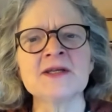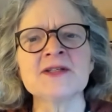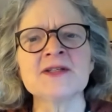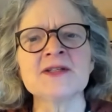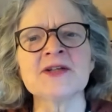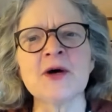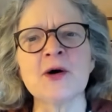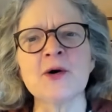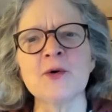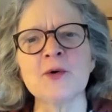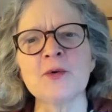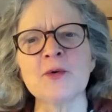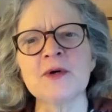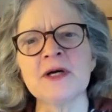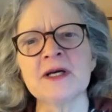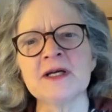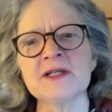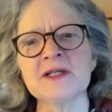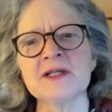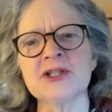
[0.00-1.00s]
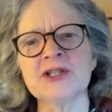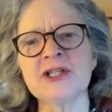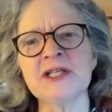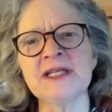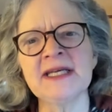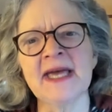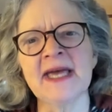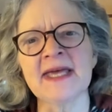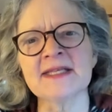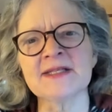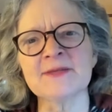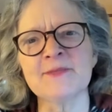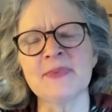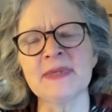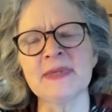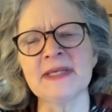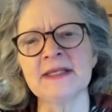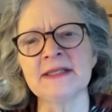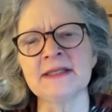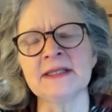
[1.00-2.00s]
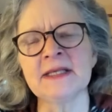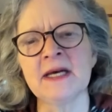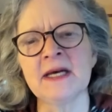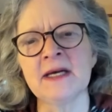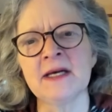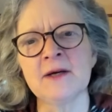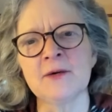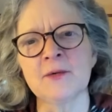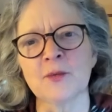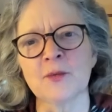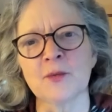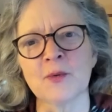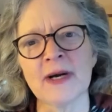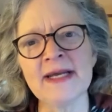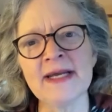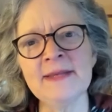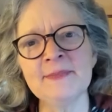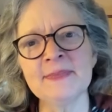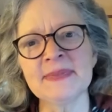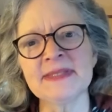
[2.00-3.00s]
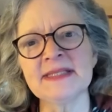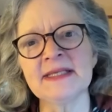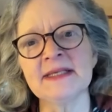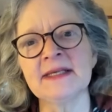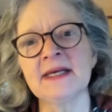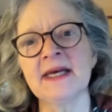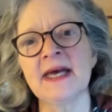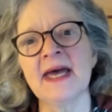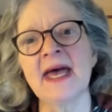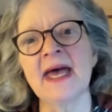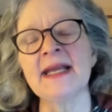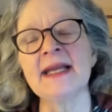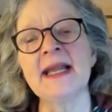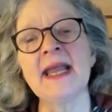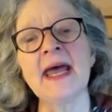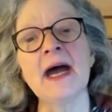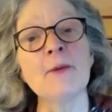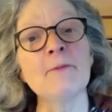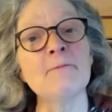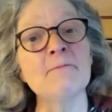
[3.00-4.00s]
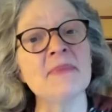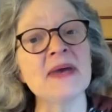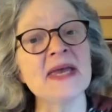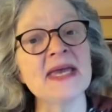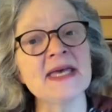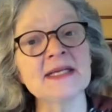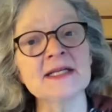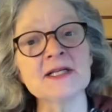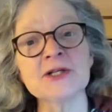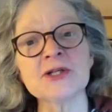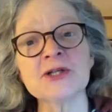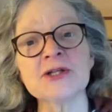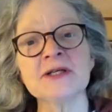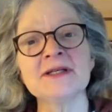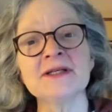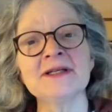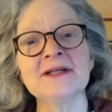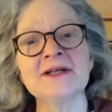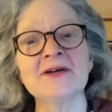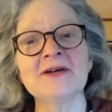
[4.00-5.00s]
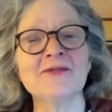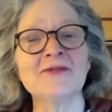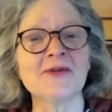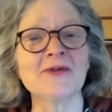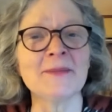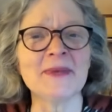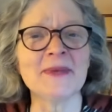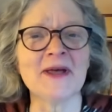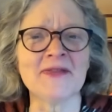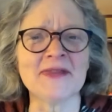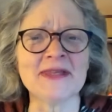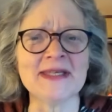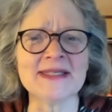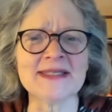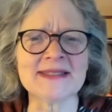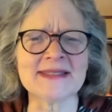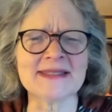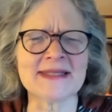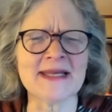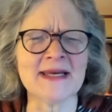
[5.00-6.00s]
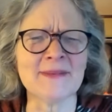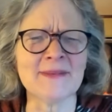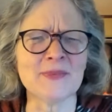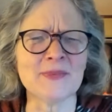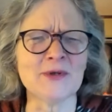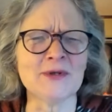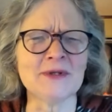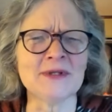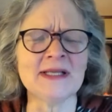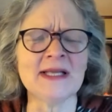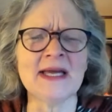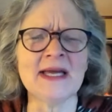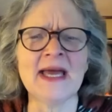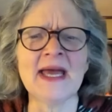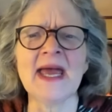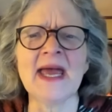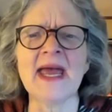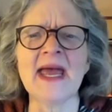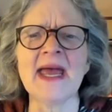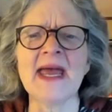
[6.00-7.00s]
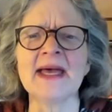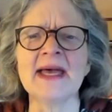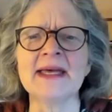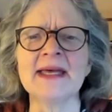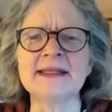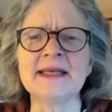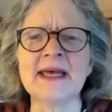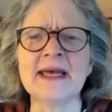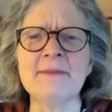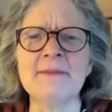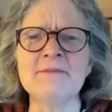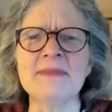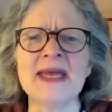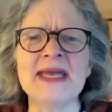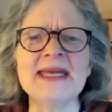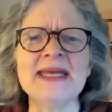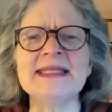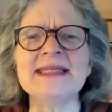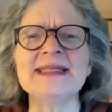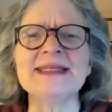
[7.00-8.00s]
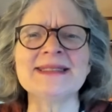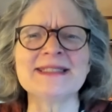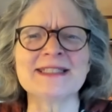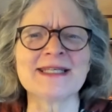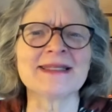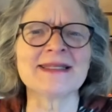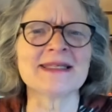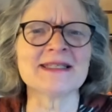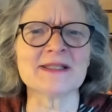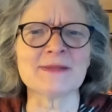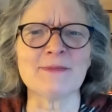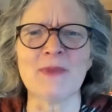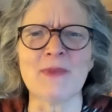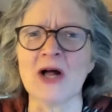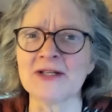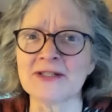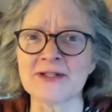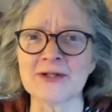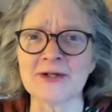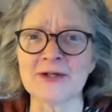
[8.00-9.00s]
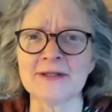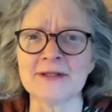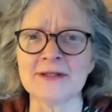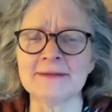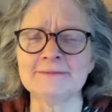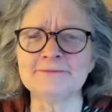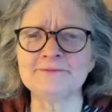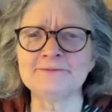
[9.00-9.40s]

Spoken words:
So she has been raped and now banished from Athena's temple and made into this monster.